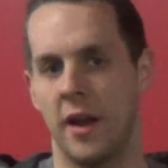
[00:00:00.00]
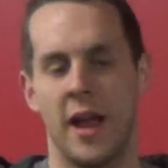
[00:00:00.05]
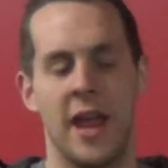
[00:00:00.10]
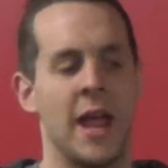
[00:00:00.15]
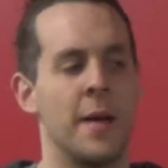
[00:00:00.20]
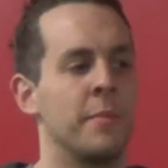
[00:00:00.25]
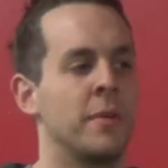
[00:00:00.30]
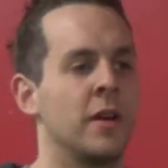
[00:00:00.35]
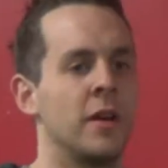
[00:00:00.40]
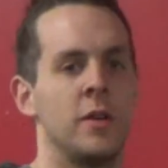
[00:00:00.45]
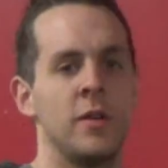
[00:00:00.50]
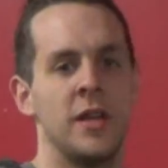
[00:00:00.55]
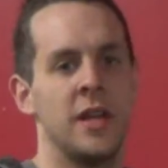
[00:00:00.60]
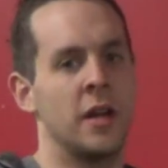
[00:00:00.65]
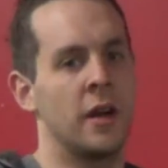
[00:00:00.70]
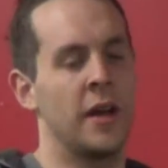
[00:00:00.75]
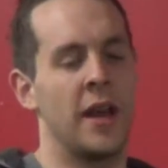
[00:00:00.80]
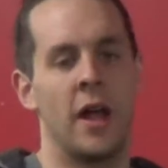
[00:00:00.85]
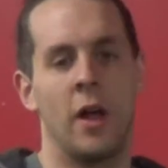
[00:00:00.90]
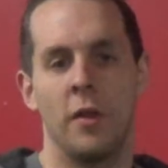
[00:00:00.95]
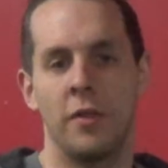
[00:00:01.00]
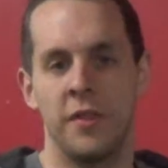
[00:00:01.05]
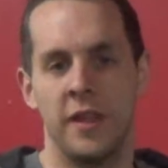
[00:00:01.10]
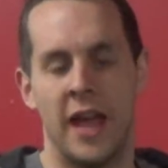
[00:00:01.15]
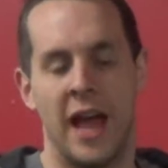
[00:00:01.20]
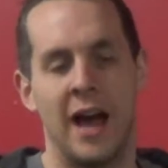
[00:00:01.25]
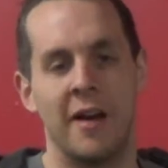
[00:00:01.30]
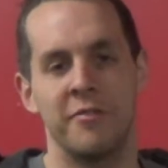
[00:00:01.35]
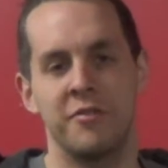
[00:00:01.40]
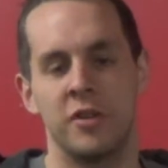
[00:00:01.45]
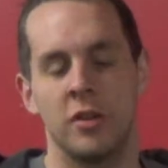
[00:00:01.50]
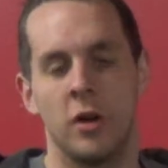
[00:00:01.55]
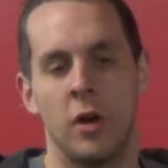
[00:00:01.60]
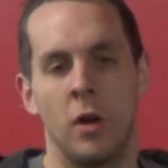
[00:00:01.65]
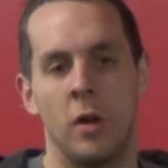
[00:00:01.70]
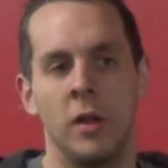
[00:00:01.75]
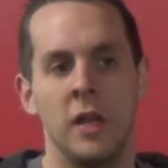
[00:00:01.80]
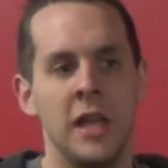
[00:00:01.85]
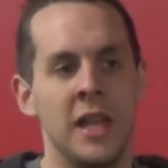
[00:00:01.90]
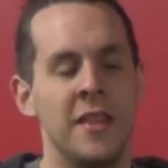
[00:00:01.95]
I am going to eat unhealthy after
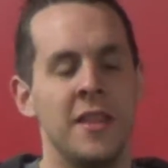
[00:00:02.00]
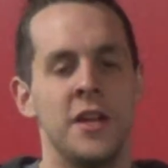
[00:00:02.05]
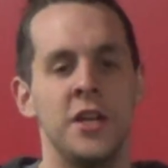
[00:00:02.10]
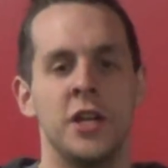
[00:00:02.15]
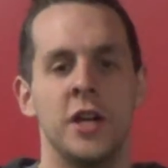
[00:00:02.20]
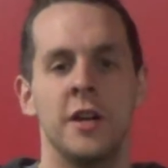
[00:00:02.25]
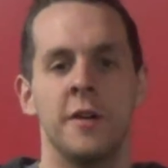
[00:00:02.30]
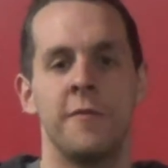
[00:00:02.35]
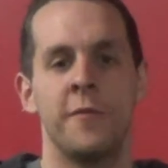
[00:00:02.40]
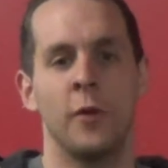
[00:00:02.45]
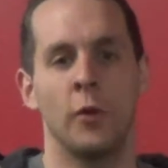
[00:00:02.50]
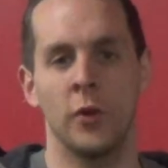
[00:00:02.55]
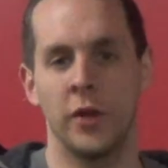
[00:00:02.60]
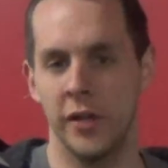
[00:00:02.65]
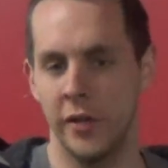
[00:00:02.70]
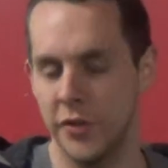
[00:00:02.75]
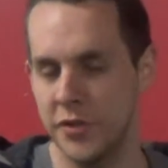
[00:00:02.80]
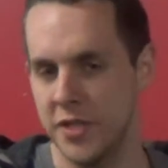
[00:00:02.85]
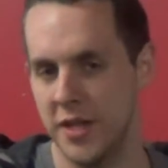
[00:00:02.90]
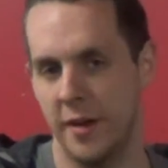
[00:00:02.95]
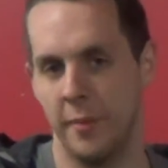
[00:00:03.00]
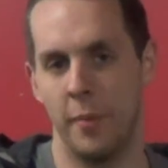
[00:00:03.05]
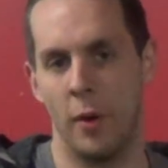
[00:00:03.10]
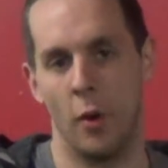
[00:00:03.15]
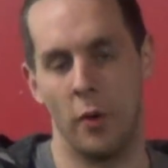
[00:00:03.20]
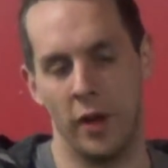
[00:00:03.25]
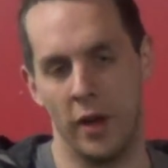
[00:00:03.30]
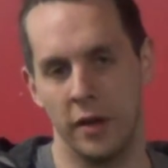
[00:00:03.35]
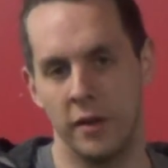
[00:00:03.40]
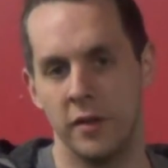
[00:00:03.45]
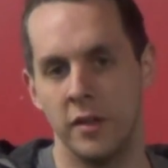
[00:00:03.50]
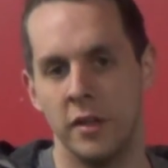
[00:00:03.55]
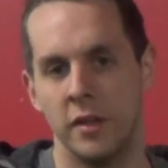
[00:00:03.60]
all, then you're going to feel guilty about it.